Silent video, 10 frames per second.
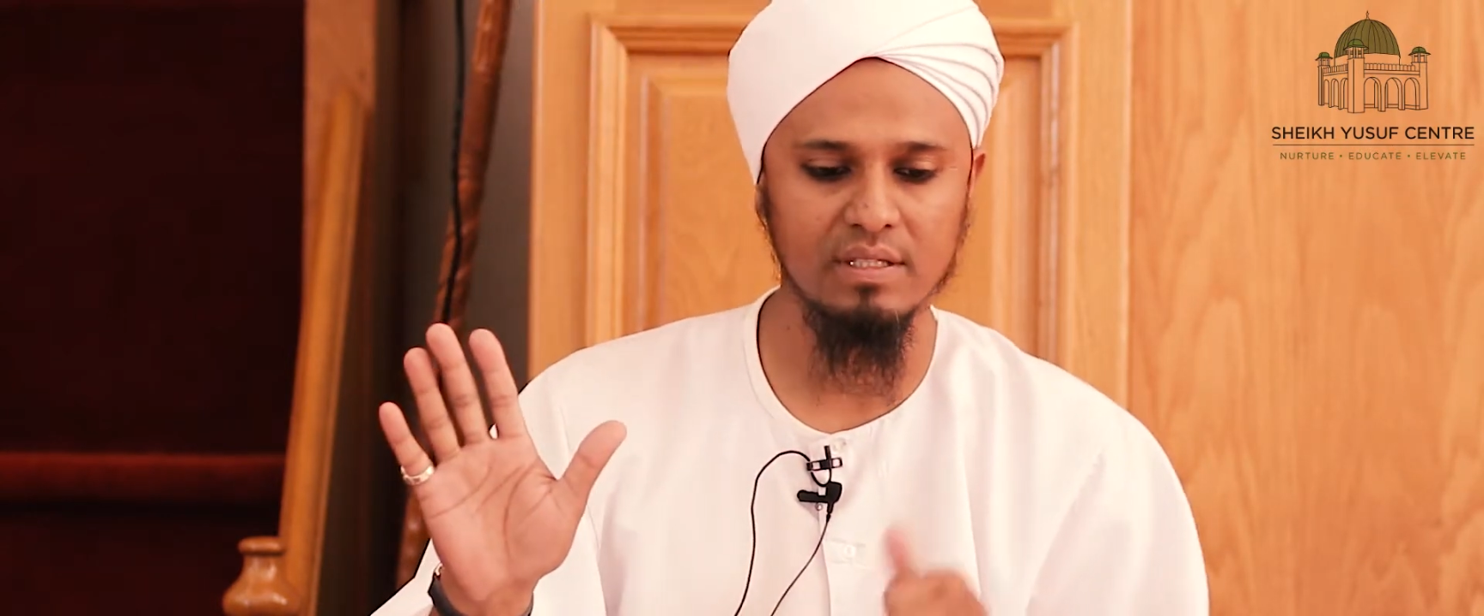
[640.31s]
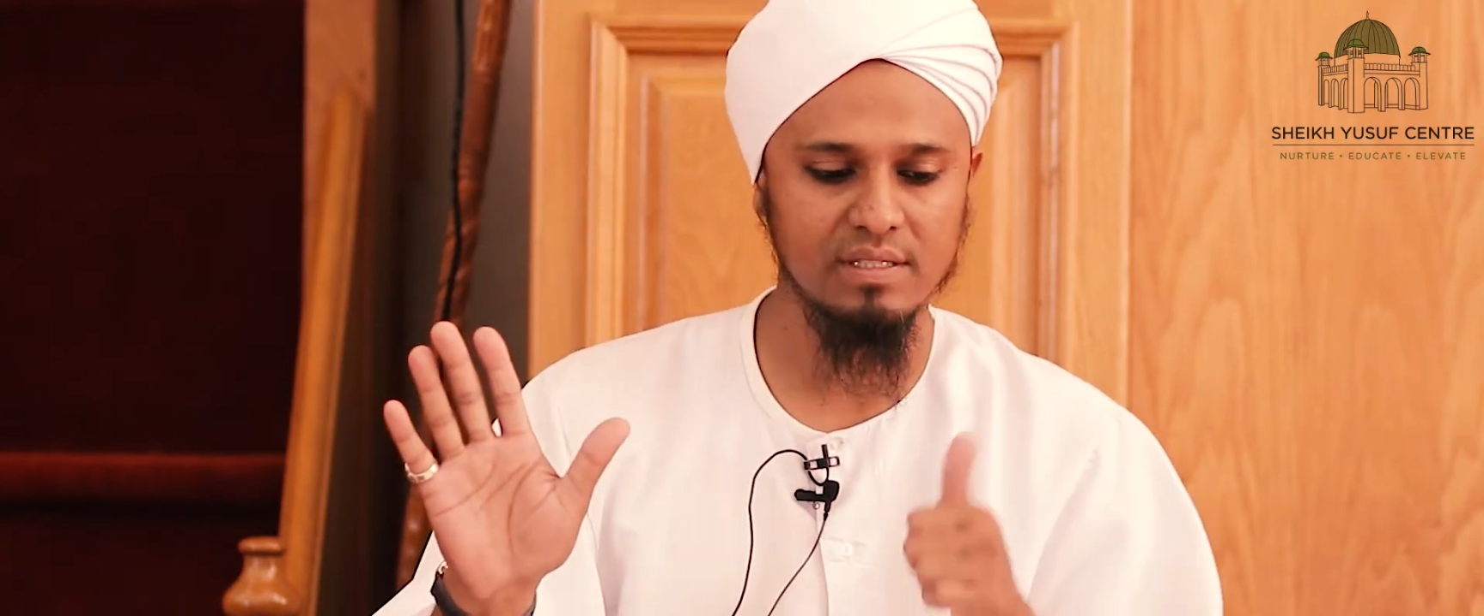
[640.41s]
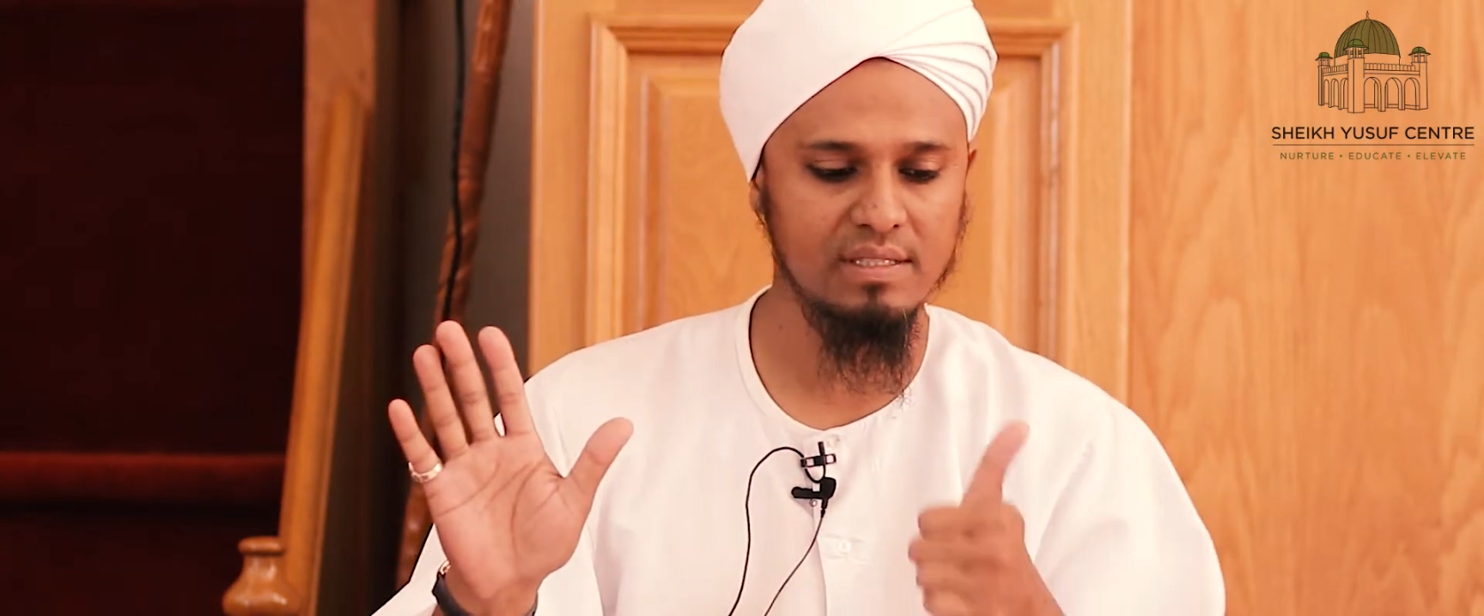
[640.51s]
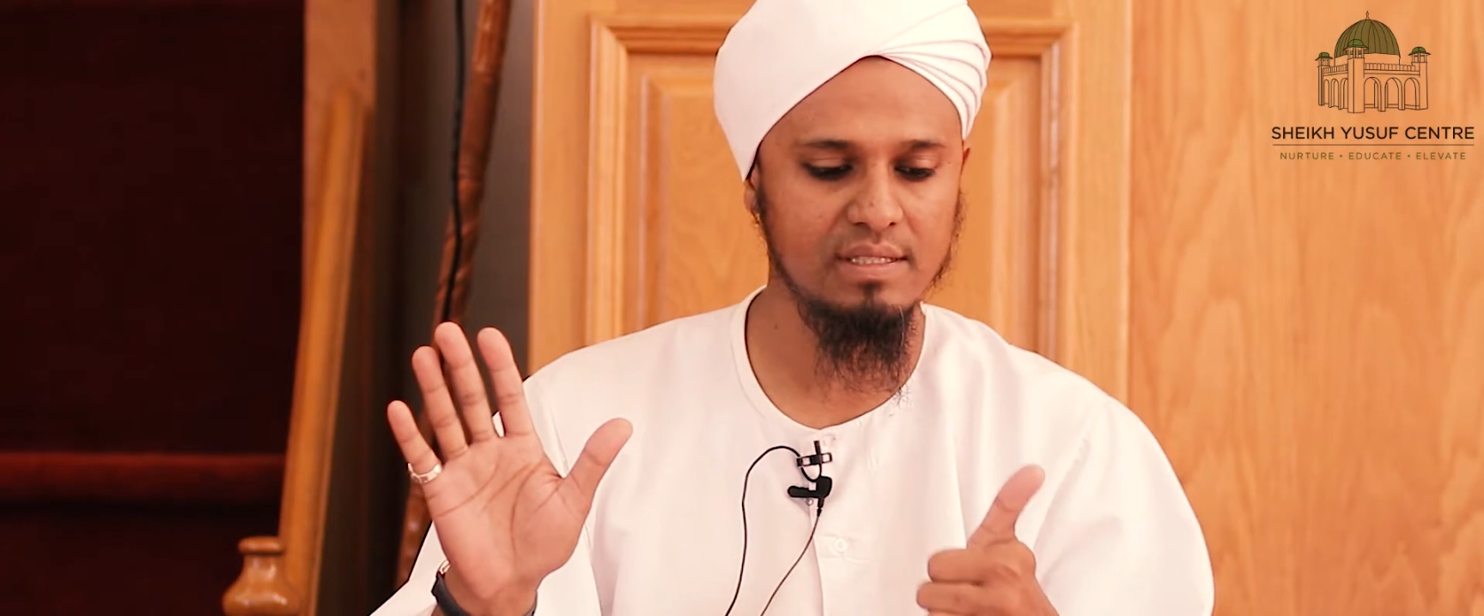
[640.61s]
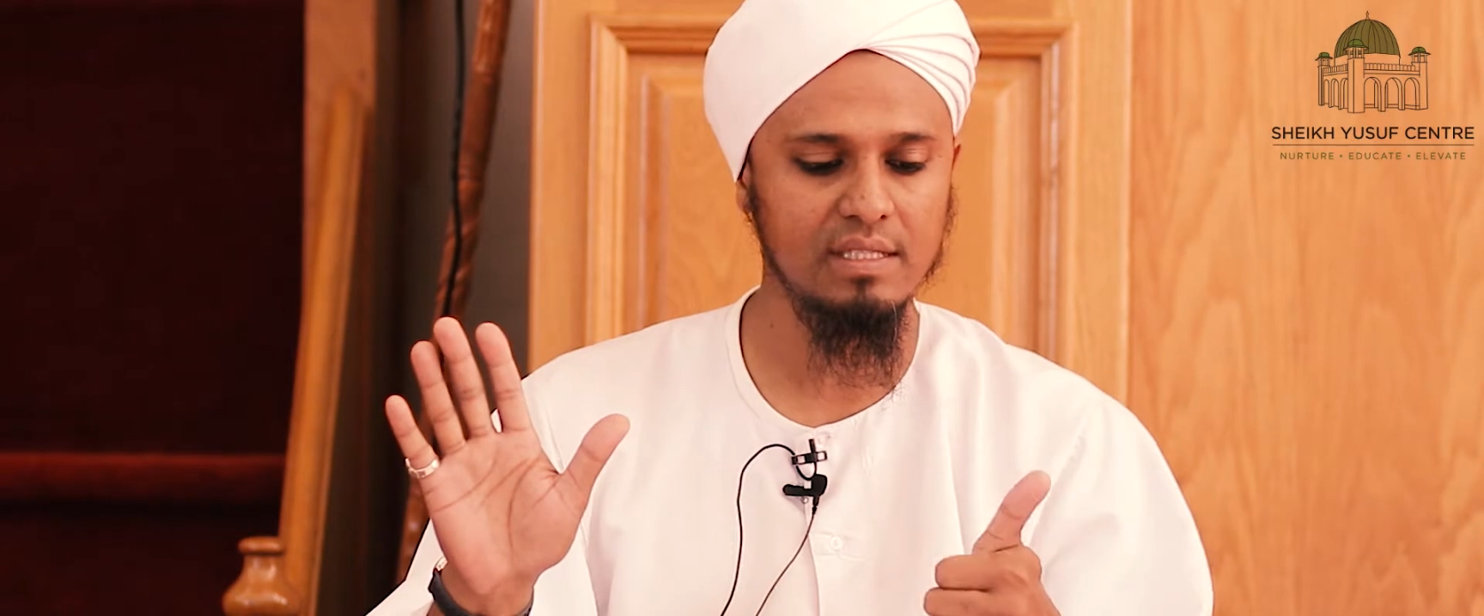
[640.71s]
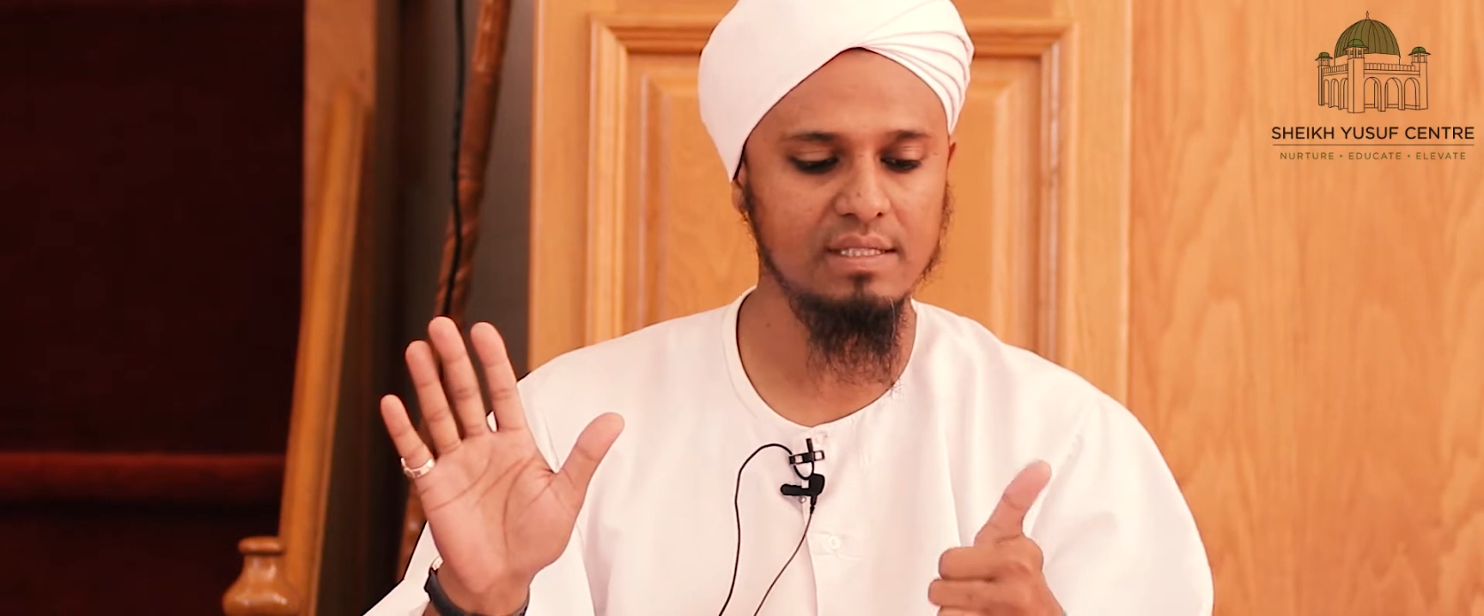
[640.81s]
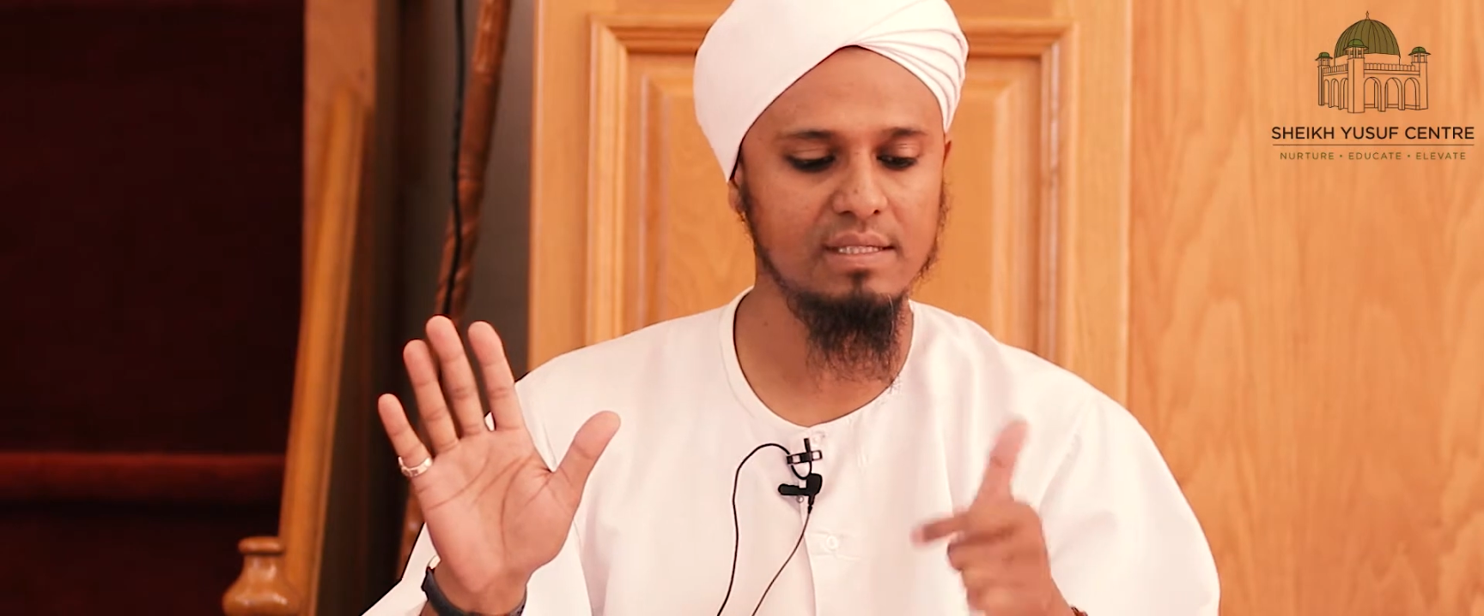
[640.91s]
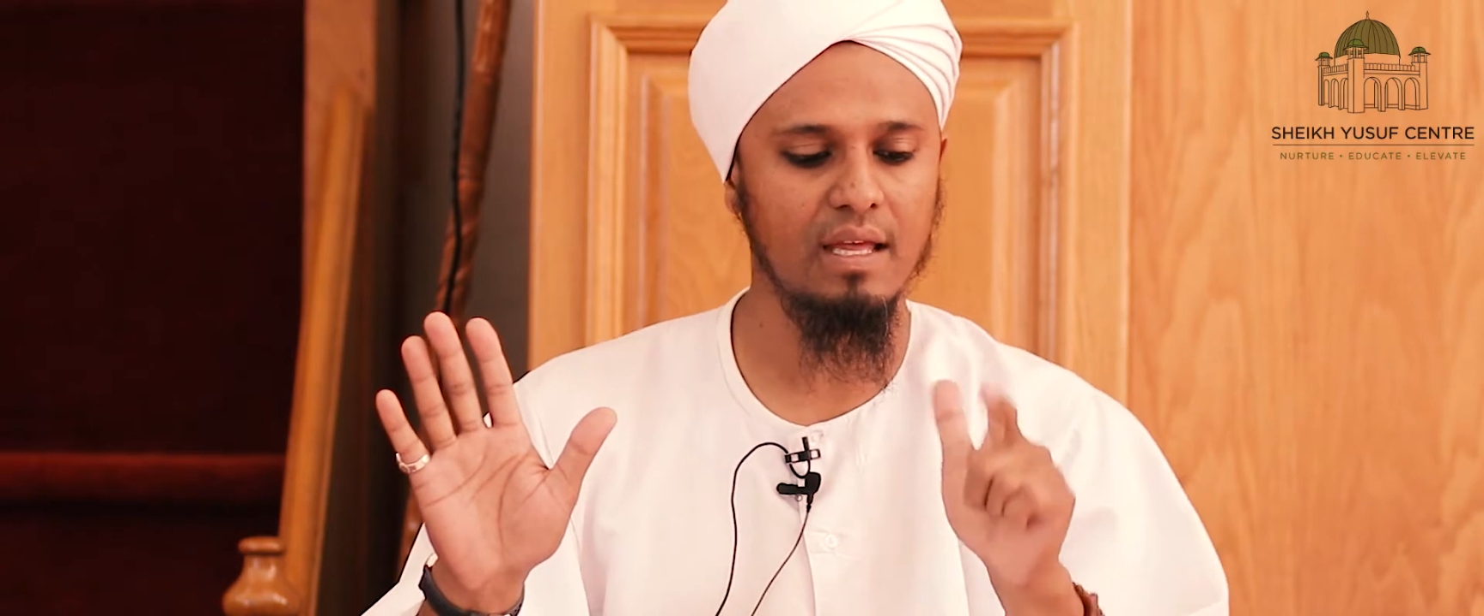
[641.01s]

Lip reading: 6th